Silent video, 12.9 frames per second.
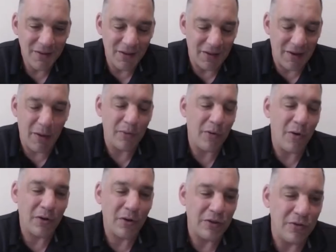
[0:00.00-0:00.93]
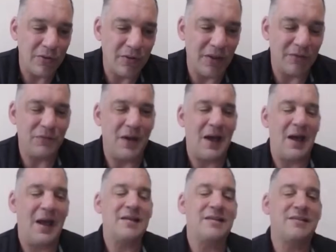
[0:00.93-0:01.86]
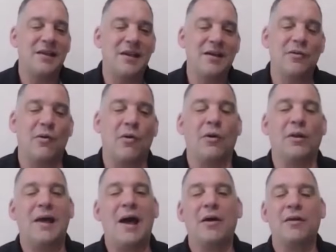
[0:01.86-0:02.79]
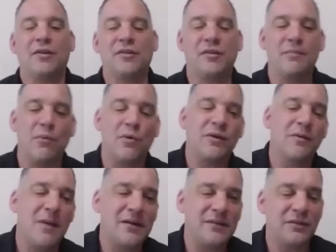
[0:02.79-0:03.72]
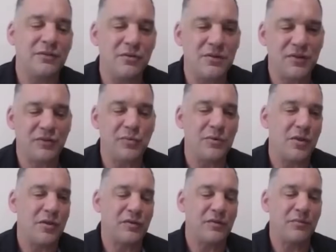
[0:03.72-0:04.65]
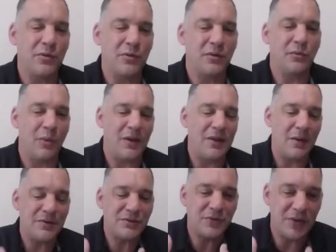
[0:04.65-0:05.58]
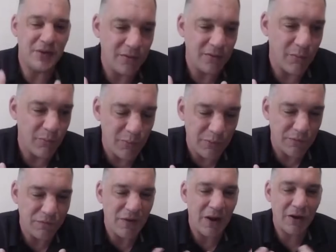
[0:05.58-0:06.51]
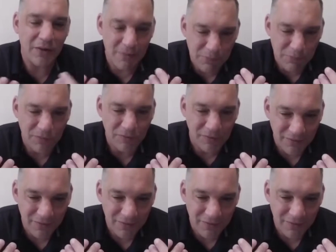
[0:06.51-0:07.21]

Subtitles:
And I would argue if I did or allowed a subordinate of mine to do this to another subordinate the way I was treated, we would fire that person.